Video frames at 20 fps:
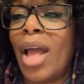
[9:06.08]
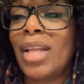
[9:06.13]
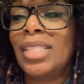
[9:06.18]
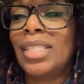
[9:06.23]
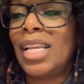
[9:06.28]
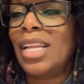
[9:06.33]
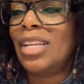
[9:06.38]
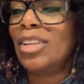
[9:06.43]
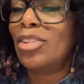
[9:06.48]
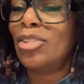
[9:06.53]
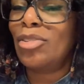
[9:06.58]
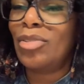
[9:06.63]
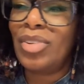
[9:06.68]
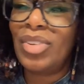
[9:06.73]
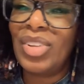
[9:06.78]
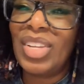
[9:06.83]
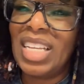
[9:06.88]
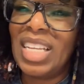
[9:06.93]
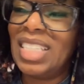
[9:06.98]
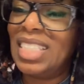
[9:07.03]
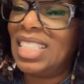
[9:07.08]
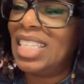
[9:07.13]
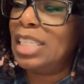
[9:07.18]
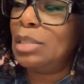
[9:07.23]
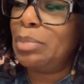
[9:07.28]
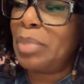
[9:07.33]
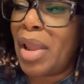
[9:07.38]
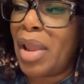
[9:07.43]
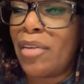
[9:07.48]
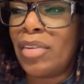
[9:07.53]
I tell you, it,
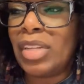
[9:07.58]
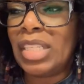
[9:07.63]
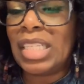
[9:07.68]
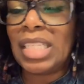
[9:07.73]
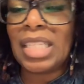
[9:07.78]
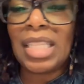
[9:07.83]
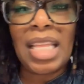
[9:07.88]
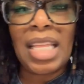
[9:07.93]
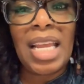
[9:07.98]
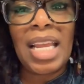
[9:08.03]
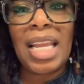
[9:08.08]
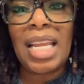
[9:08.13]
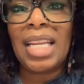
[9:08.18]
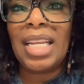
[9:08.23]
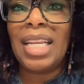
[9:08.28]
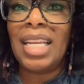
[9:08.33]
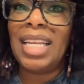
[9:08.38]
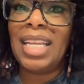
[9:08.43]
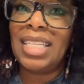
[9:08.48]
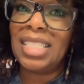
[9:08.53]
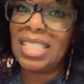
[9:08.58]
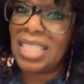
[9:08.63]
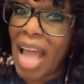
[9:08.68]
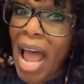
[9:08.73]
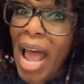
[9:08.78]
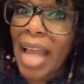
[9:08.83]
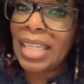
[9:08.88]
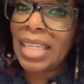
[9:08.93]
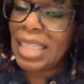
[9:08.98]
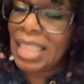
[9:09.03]
this parenting thing is
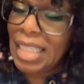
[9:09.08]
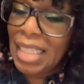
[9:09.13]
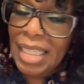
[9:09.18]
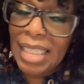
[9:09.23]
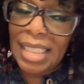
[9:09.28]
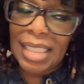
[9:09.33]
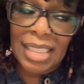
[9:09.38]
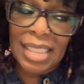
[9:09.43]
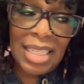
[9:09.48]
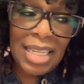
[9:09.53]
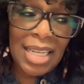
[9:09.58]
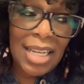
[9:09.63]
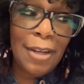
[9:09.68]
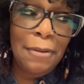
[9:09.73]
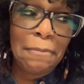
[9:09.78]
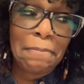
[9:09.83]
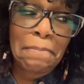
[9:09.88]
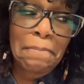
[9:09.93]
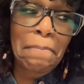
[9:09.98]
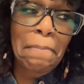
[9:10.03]
not easy.